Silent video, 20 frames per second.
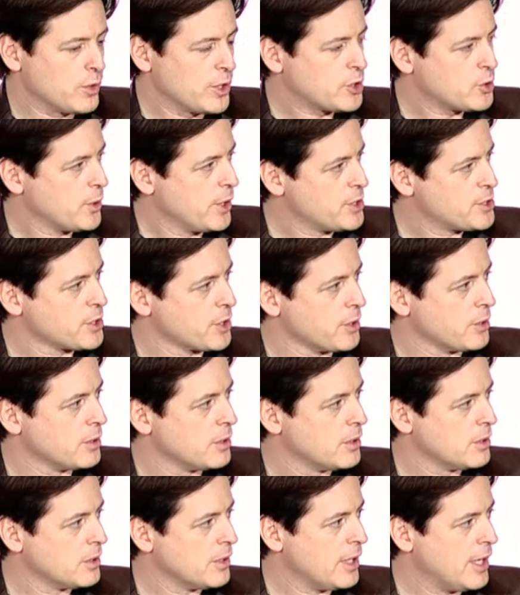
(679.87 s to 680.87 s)
retweets you
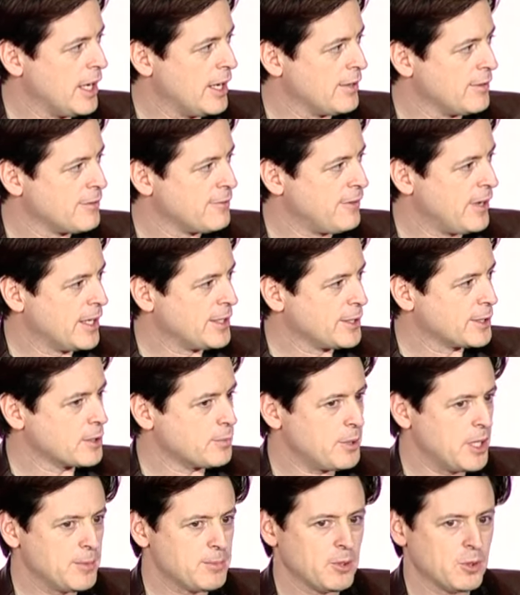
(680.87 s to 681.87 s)
and finding the
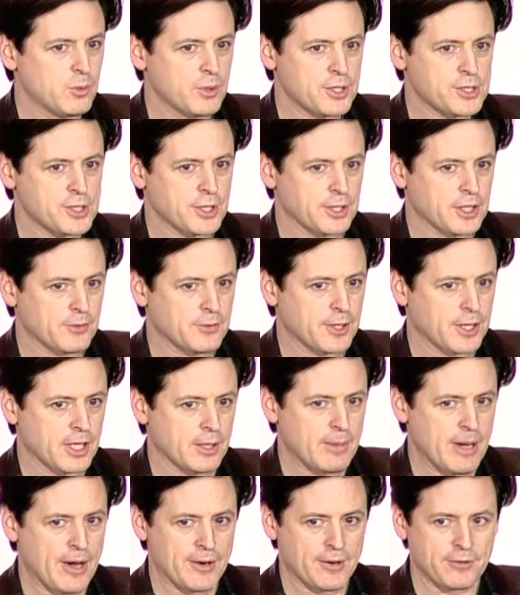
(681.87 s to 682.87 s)
people with significant
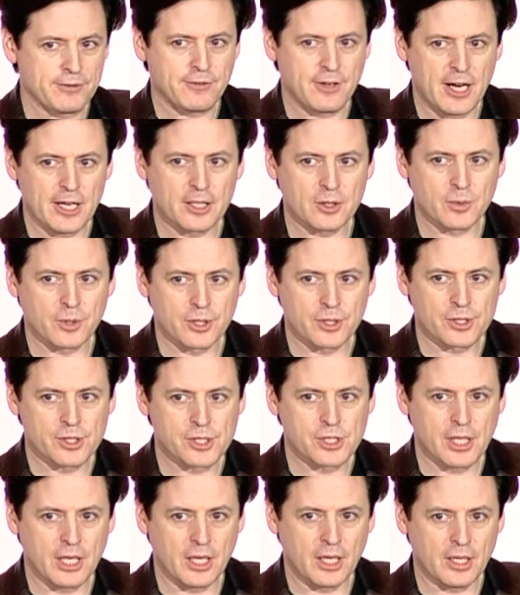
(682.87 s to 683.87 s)
amount of
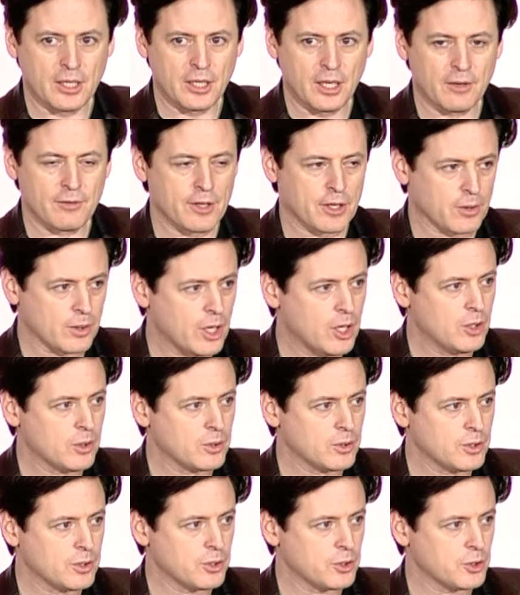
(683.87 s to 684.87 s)
followers of their
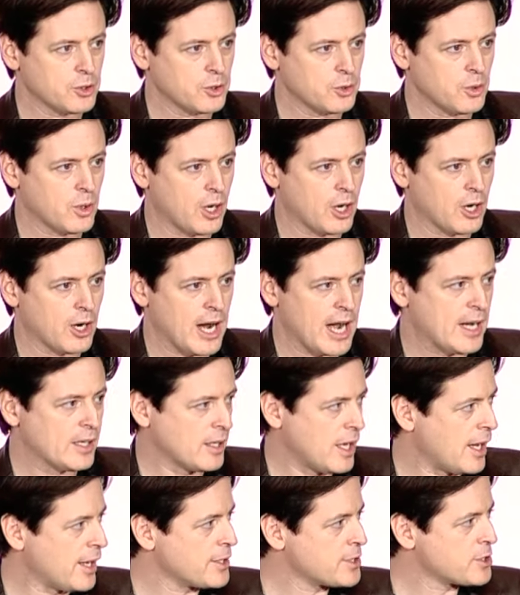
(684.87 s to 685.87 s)
own who are
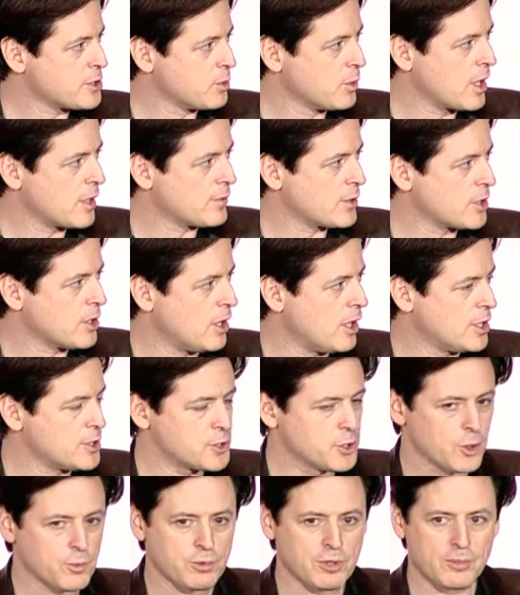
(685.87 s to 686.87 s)
allies to whatever cause
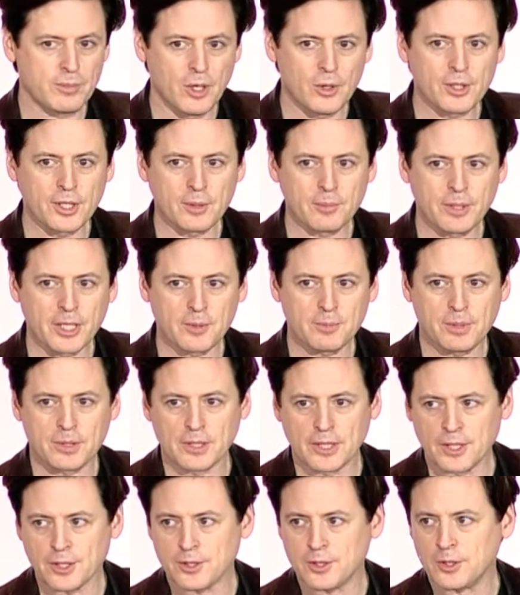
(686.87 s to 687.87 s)
you're promoting, be it
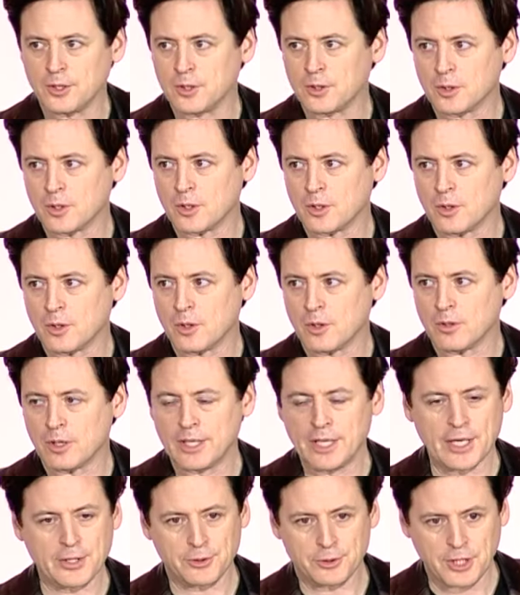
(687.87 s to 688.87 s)
political or
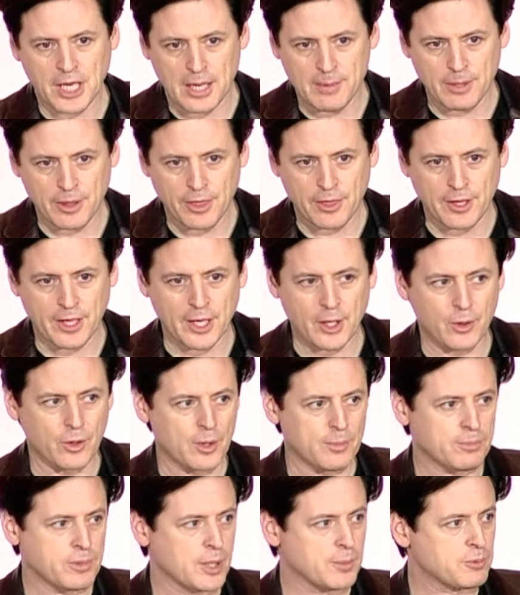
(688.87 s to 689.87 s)
an entertainment thing or
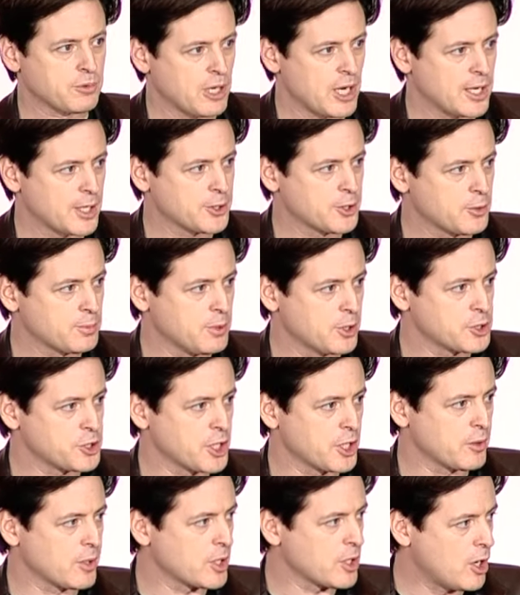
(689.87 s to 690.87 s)
a product you're
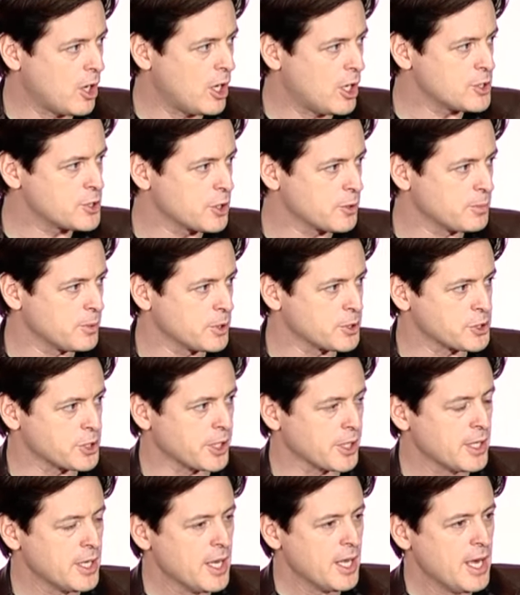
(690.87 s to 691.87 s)
pushing or a cause you're pushing,